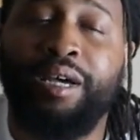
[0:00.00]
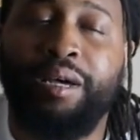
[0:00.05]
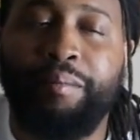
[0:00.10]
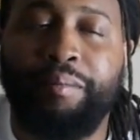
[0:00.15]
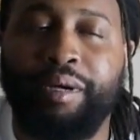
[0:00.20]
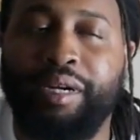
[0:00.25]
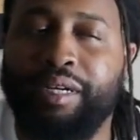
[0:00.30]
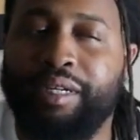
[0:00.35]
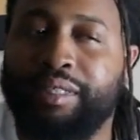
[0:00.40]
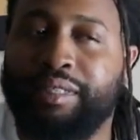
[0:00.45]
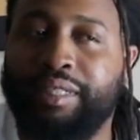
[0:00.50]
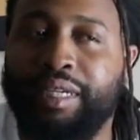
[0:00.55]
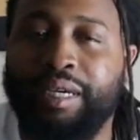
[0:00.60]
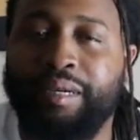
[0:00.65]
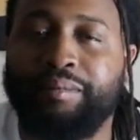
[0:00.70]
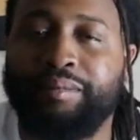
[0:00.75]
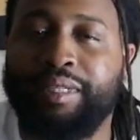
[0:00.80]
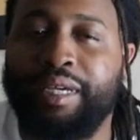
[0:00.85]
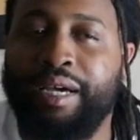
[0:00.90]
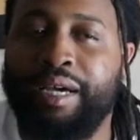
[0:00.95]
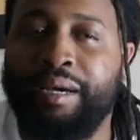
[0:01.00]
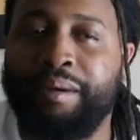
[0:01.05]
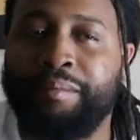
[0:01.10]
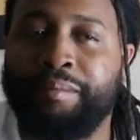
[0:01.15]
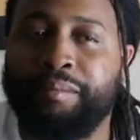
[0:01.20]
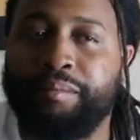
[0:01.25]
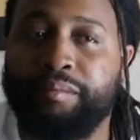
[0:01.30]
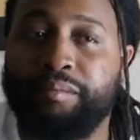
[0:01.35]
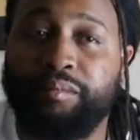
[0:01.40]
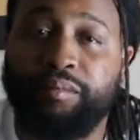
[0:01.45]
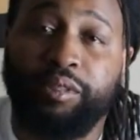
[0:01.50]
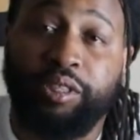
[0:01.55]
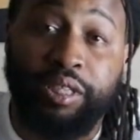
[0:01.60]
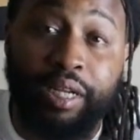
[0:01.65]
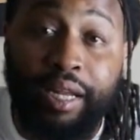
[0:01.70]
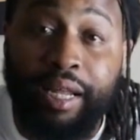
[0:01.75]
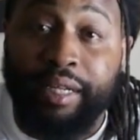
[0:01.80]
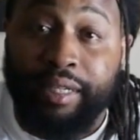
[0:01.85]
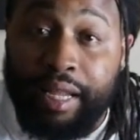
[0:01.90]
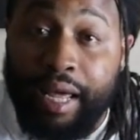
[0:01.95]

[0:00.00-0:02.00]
But at the same time, shit like